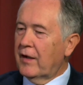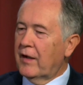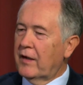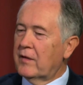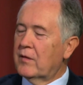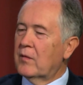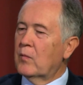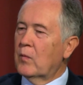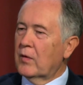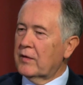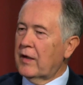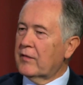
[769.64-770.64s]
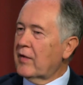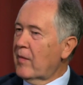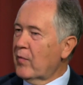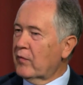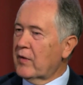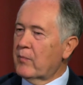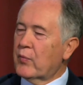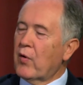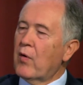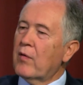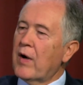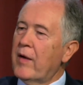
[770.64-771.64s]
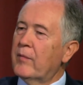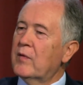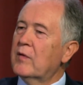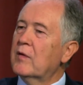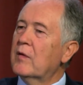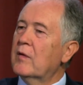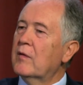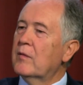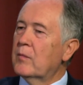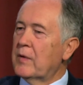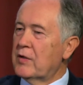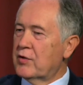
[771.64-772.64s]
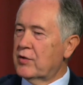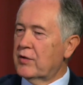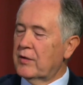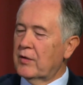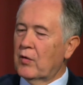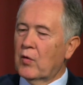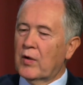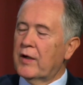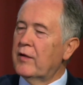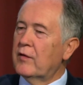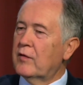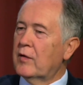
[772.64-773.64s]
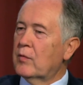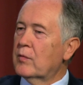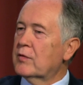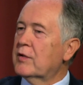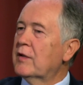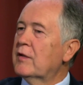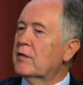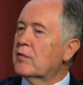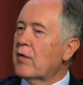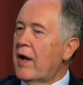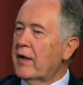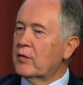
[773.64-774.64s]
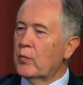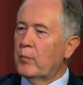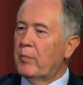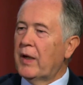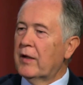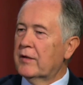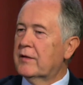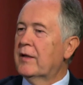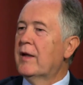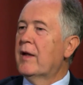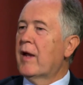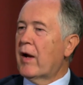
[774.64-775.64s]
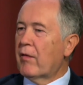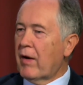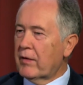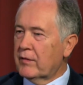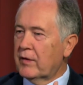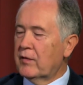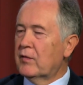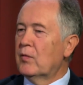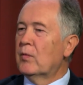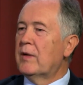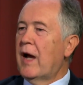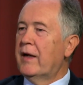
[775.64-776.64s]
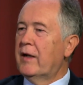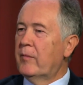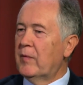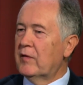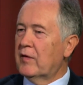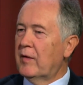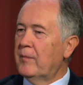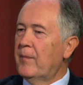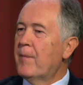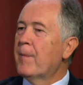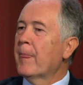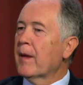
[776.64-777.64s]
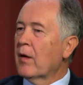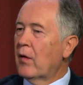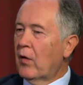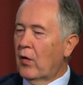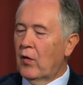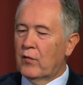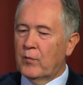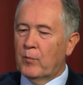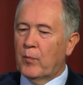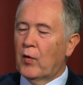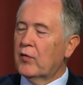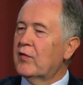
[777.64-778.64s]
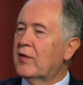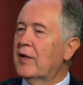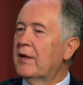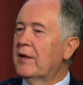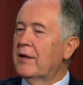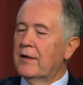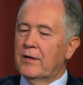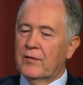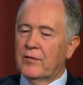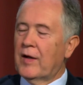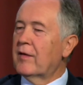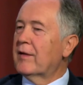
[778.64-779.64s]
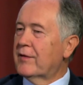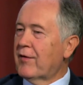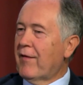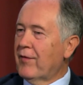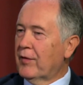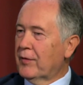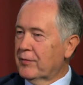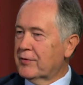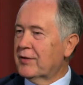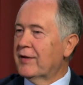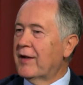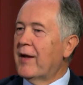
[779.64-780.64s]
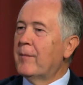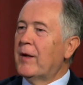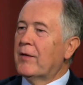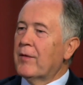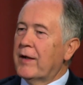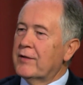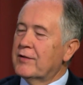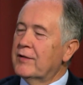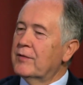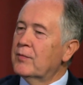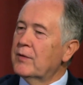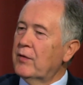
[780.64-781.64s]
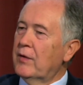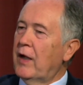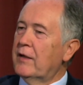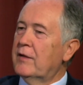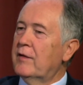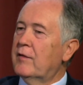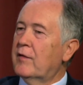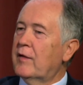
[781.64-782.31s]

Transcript: And what are some of the programs which your institution is trying to build around this new dynamism of post-Velvet Revolution emigration to the United